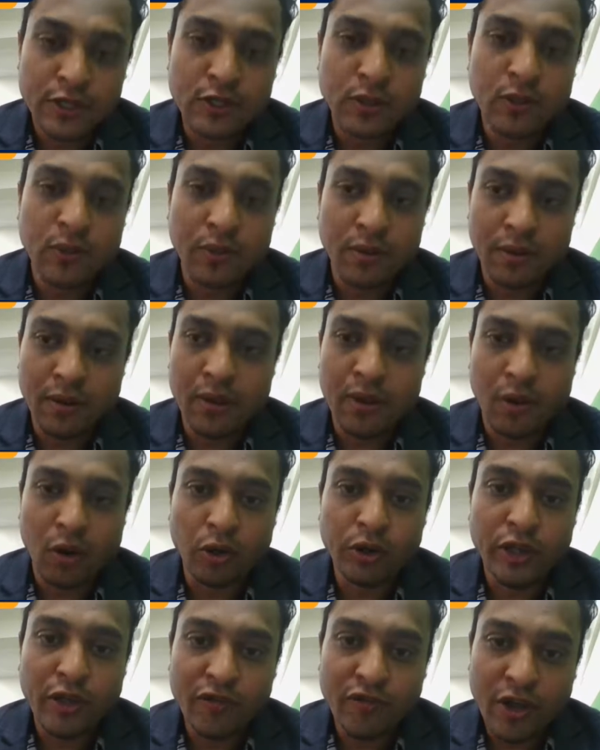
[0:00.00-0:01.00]
so uh,
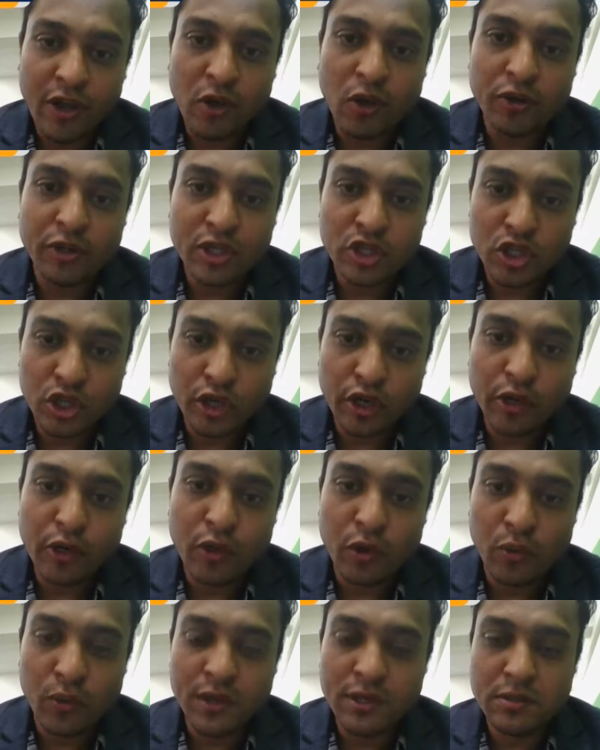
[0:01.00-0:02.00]
on the way on the journey
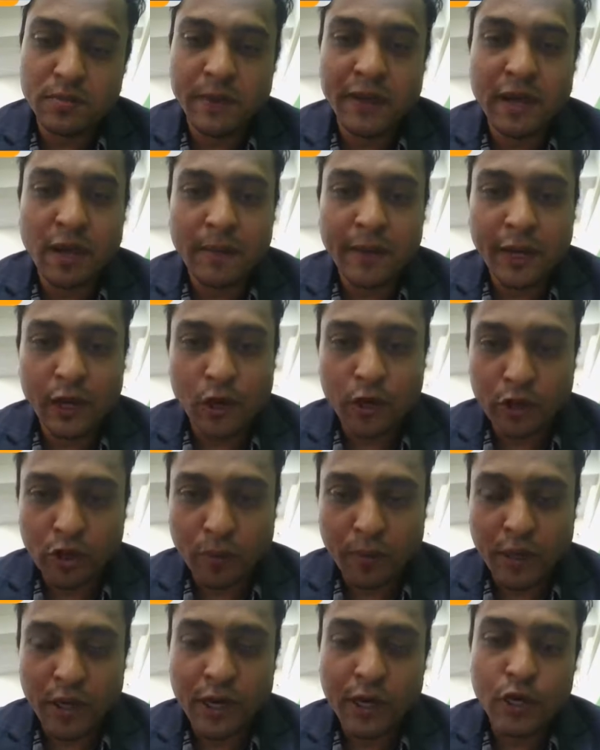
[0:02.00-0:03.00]
towards becoming an
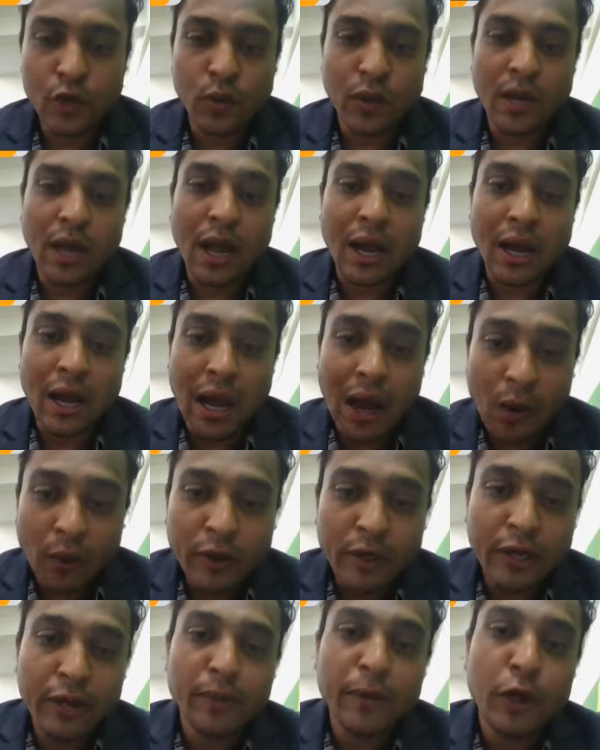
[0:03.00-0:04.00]
entrepreneur you are
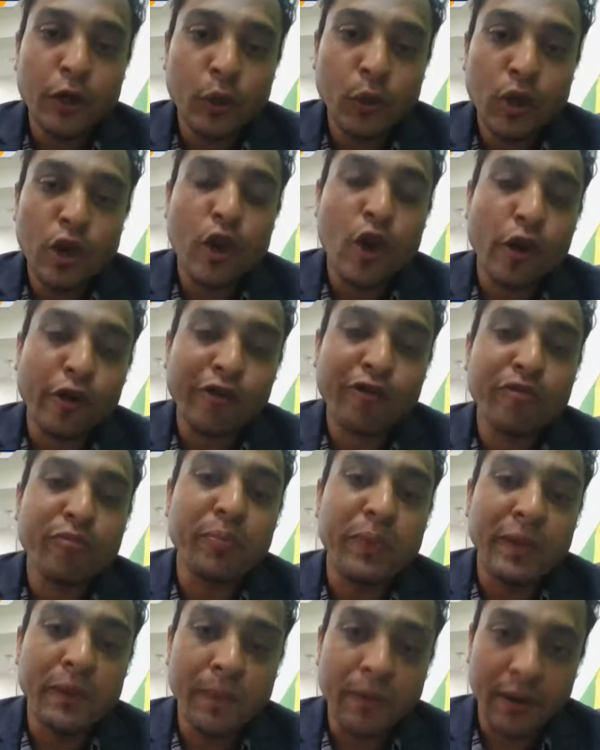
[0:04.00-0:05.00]
accountable to a lot of
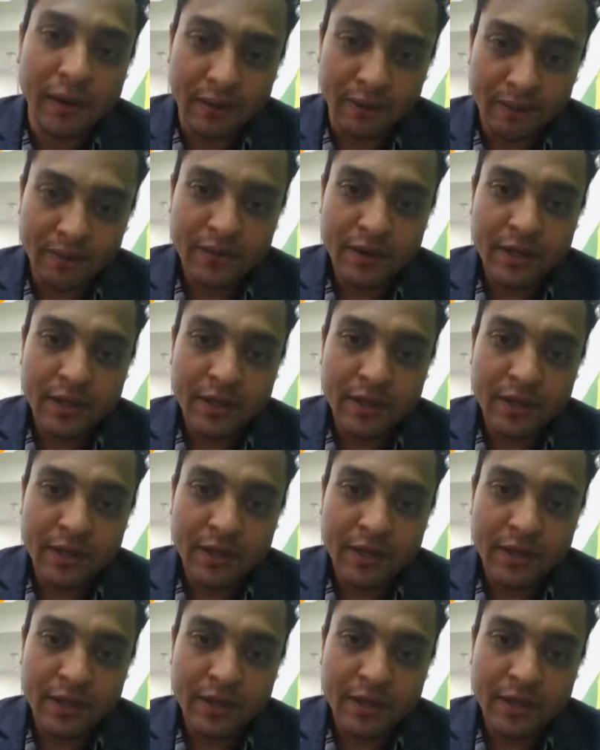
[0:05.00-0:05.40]
people